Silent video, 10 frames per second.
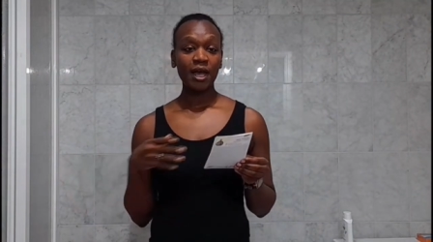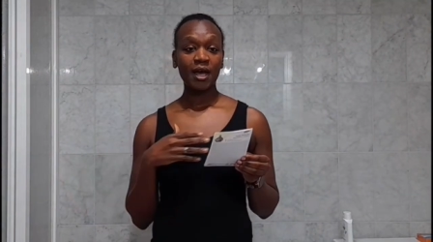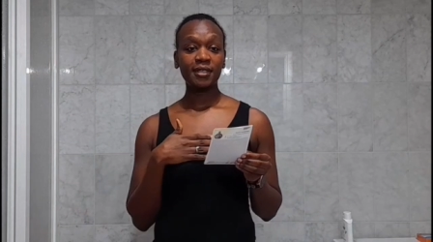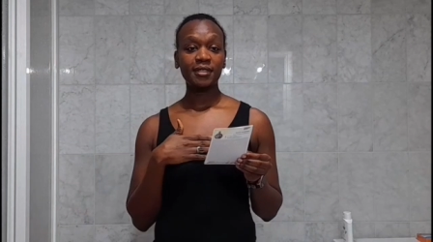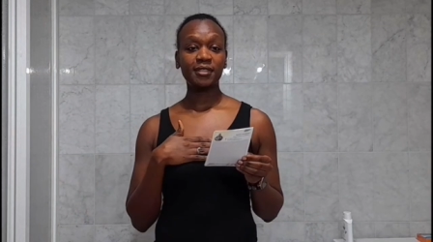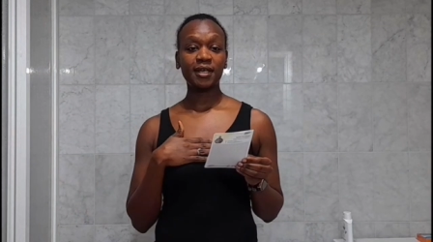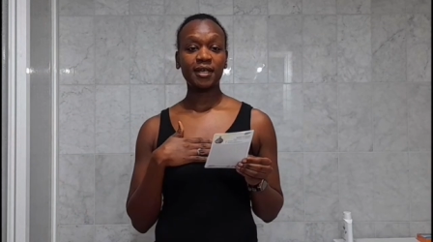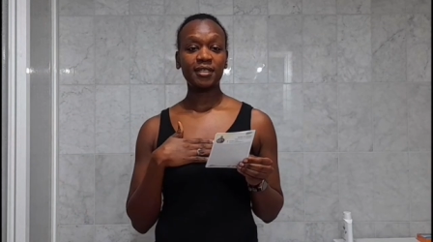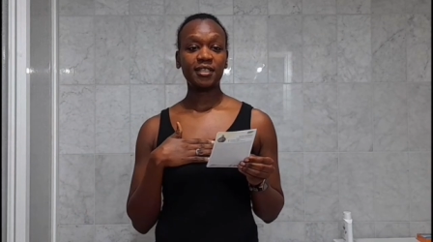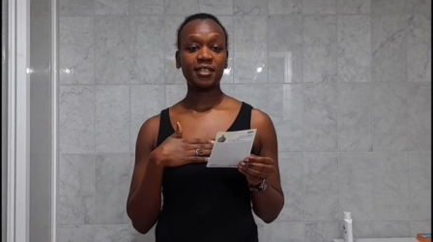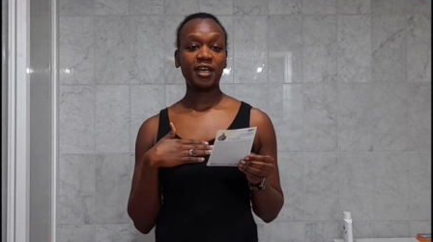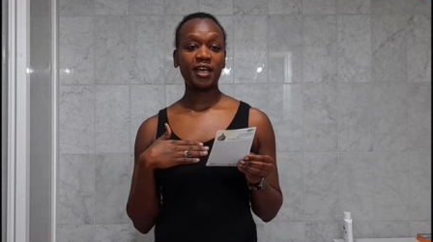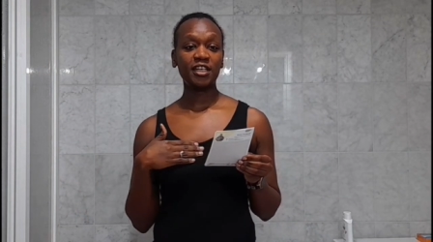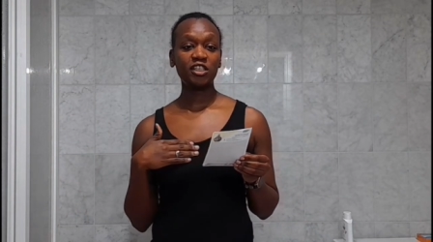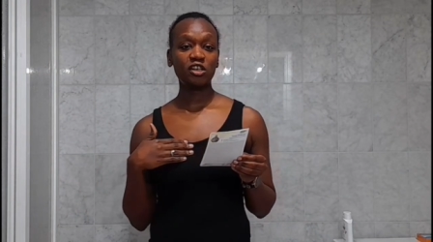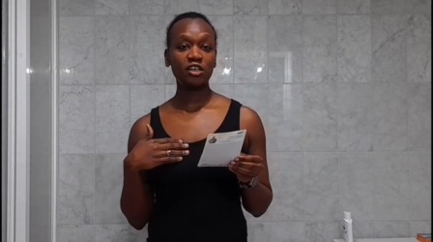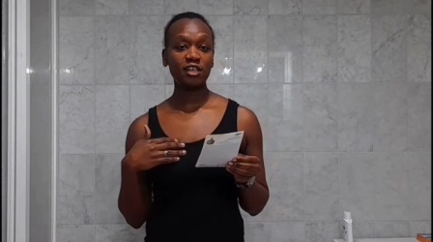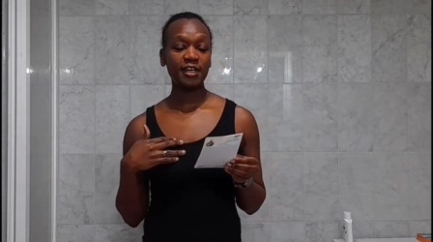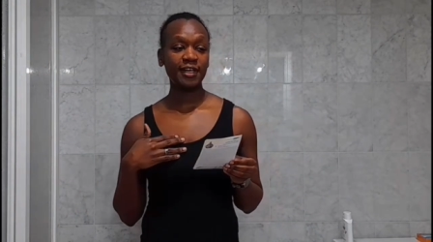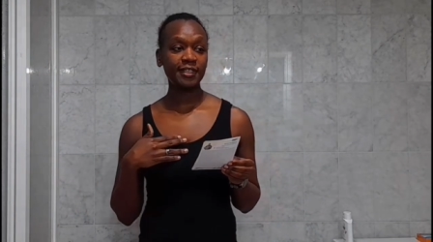I stayed in Kenya
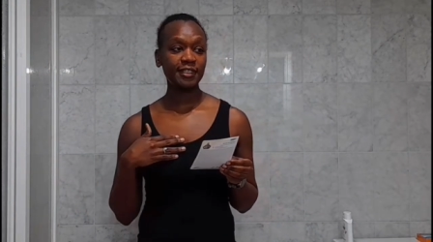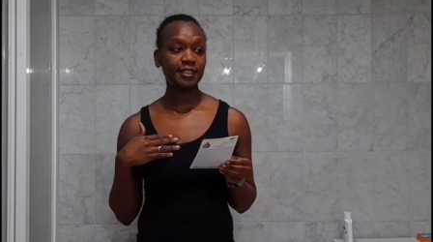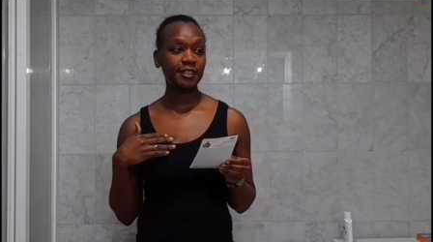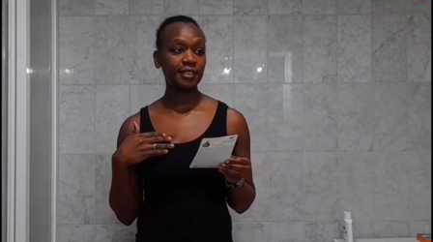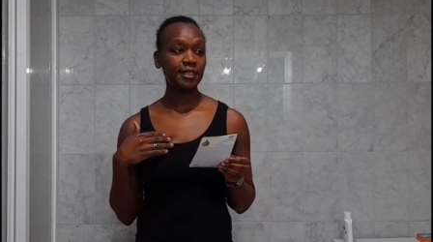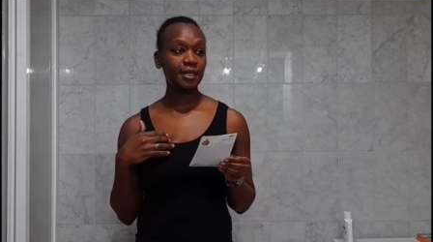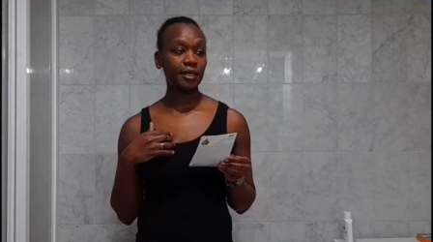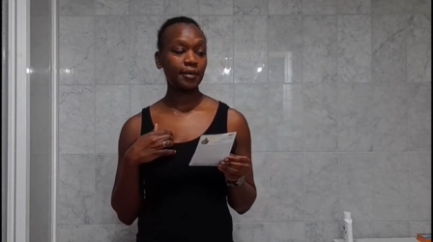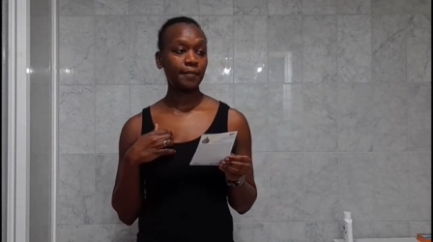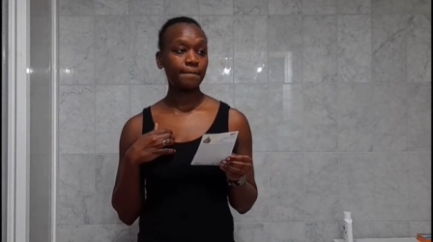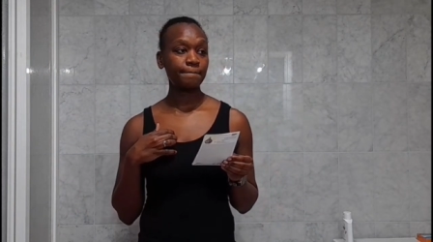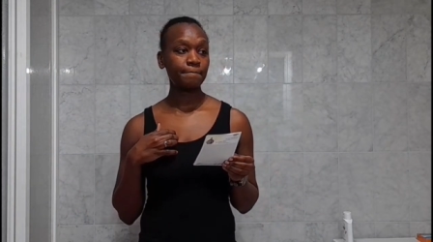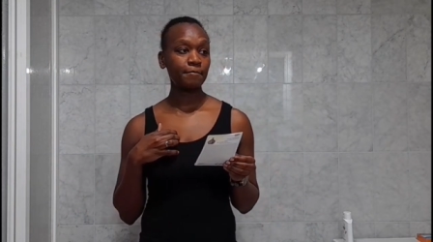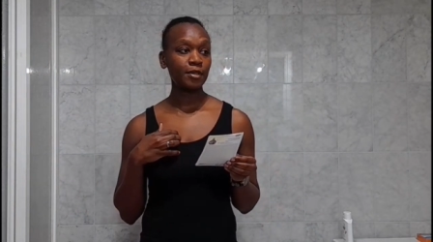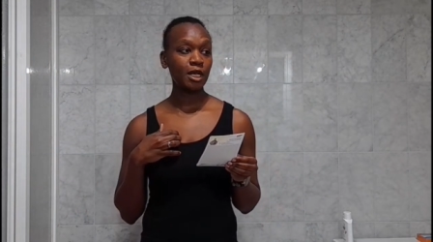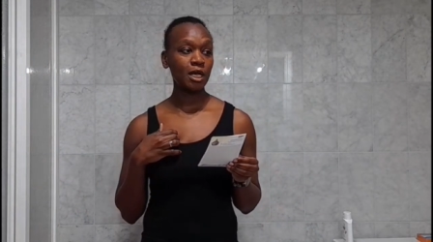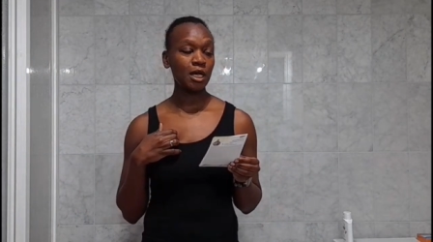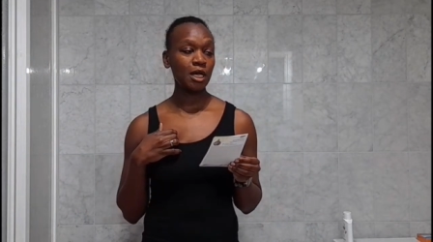until, um,